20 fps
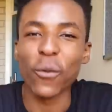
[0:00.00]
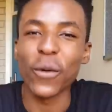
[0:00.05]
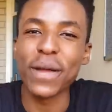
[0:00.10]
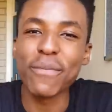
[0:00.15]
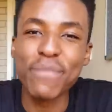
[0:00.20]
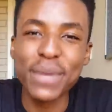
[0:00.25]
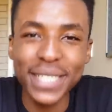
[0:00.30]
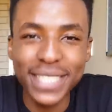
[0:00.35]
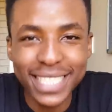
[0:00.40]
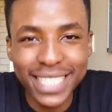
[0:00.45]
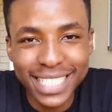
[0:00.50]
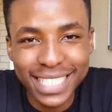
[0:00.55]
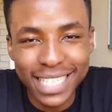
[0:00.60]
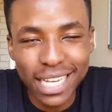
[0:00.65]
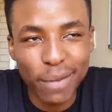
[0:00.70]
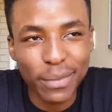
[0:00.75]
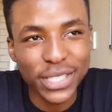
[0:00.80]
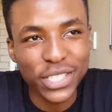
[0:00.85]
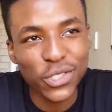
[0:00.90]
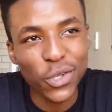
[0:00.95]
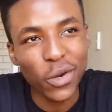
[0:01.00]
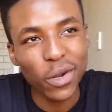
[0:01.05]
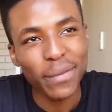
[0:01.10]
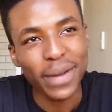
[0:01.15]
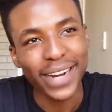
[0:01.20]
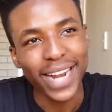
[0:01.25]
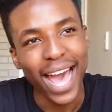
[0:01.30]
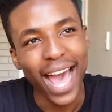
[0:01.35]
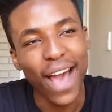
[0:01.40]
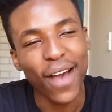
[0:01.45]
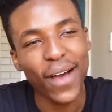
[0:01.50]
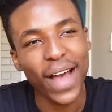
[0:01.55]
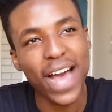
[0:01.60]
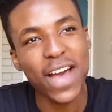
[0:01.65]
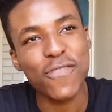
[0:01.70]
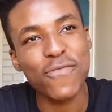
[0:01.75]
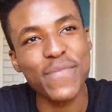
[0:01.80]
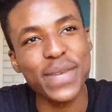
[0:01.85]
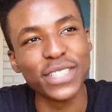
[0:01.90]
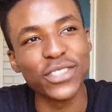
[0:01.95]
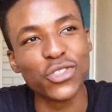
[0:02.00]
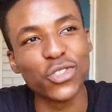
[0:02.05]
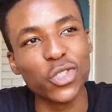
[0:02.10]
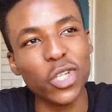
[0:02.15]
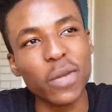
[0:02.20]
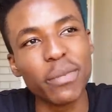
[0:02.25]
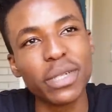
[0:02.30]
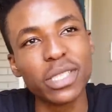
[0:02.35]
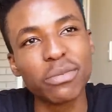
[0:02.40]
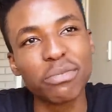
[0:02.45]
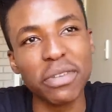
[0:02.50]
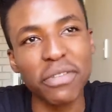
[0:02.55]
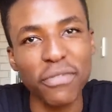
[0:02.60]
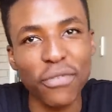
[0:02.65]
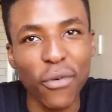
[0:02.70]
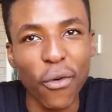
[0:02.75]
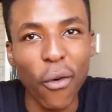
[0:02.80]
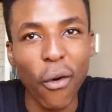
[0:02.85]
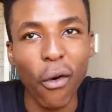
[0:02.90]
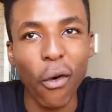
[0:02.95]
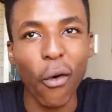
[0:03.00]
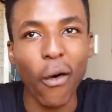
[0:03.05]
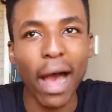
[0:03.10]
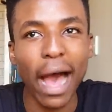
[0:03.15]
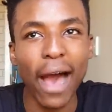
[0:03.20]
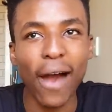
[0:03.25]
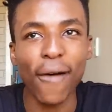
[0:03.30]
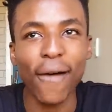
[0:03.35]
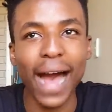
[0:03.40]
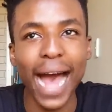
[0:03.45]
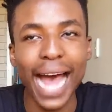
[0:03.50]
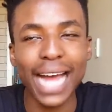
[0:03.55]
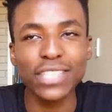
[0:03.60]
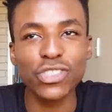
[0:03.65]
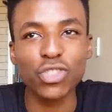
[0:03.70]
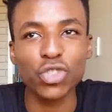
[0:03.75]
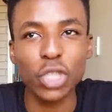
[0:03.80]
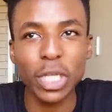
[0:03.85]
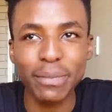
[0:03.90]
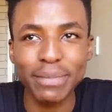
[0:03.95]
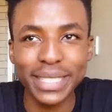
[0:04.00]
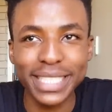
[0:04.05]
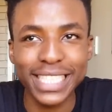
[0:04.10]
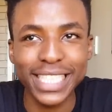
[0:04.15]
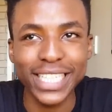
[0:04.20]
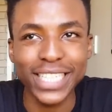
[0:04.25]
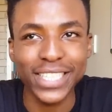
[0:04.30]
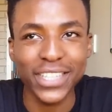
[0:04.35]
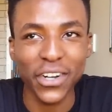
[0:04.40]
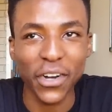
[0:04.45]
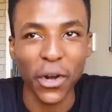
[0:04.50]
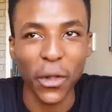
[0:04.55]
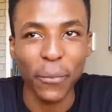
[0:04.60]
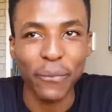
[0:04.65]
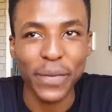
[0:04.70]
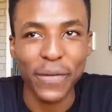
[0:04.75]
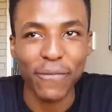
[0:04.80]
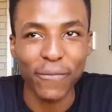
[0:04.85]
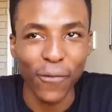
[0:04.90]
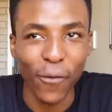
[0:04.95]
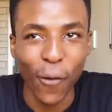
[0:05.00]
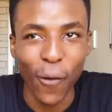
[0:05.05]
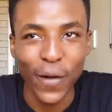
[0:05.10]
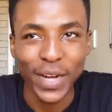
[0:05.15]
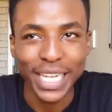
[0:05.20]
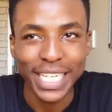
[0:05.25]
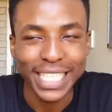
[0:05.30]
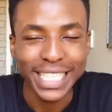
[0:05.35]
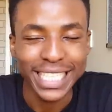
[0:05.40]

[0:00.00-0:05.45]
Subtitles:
One person said I must talk about how I've been dribbled before or how I dribbled a girl before.